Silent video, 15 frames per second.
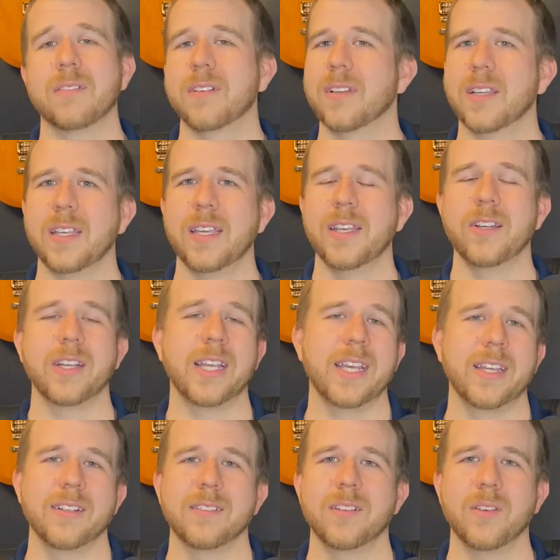here
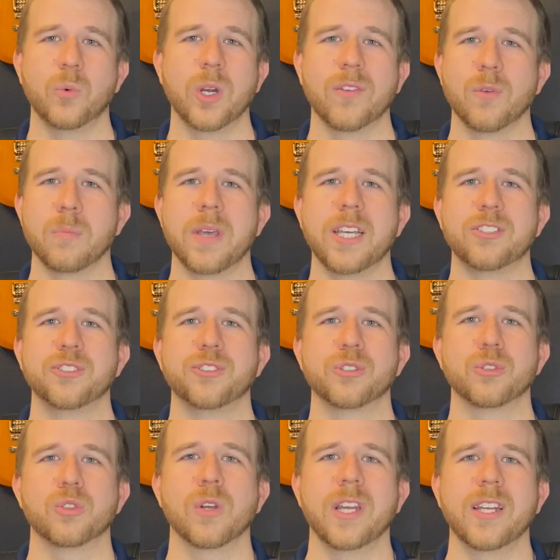again, whatever matches
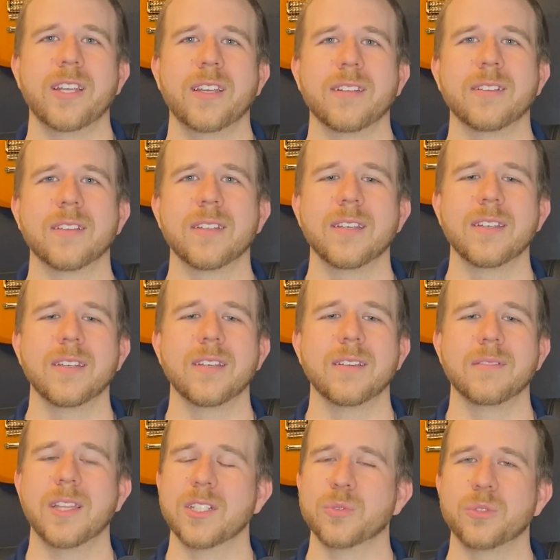your trading,
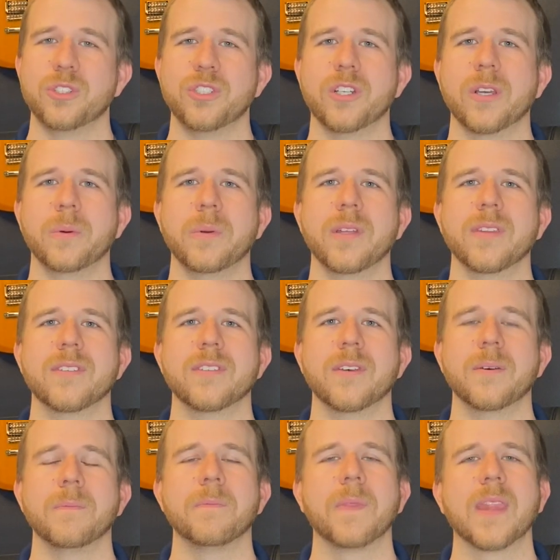that's what you go with.
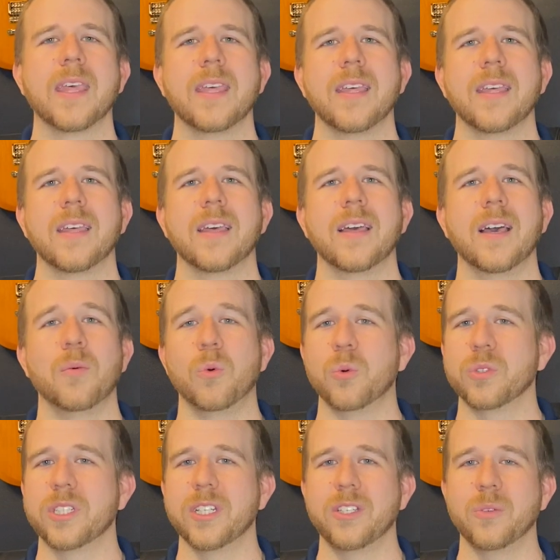So I
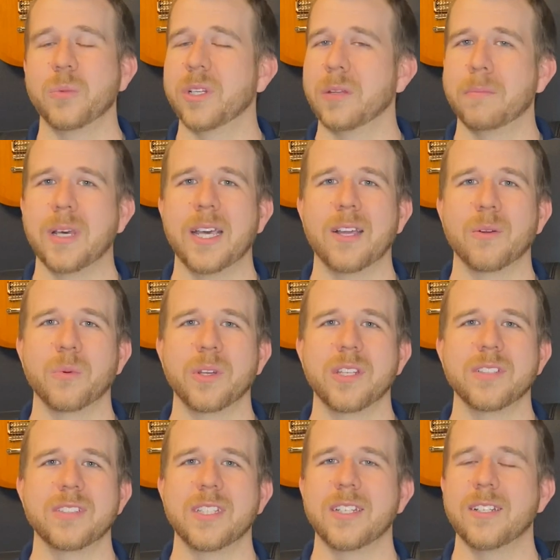won't tell you when to buy or when
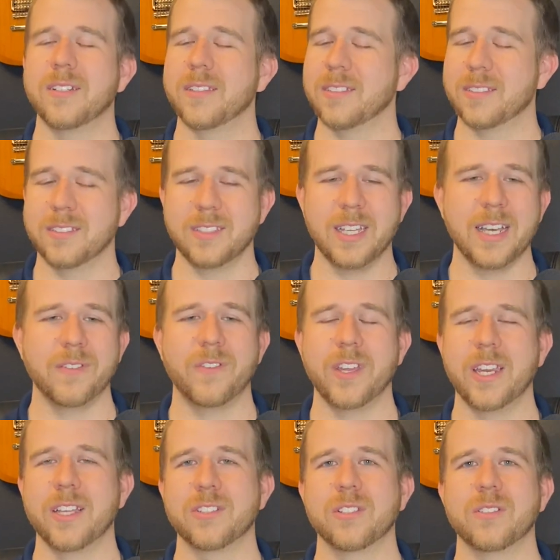to sell. This is not
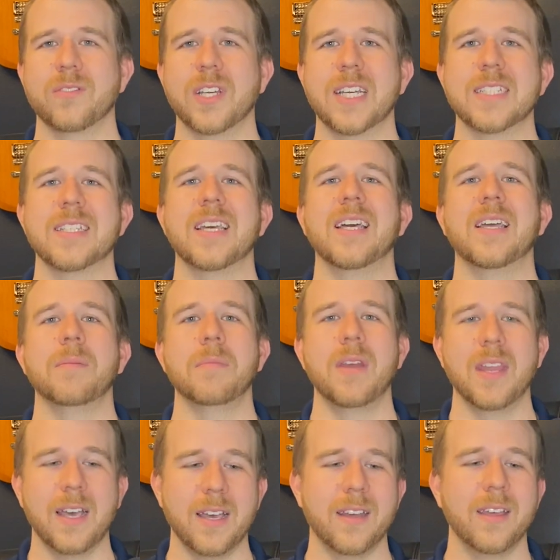financial advice. I am
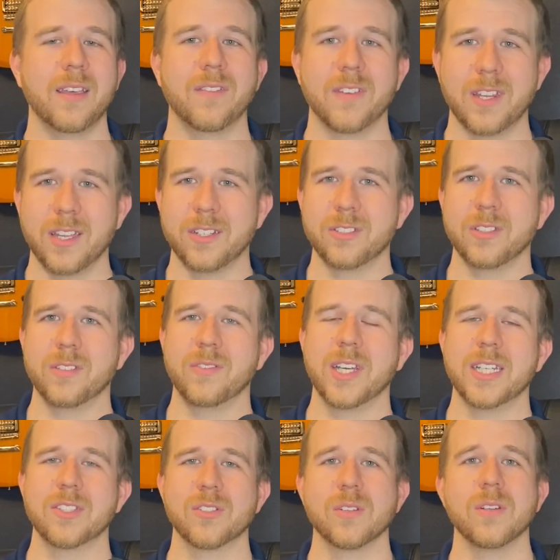not a financial
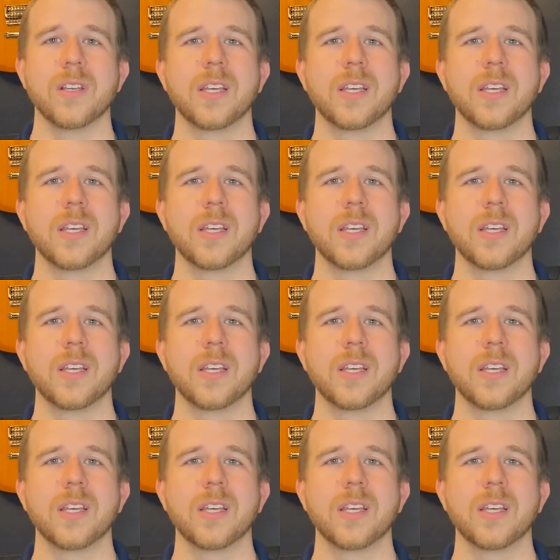advisor.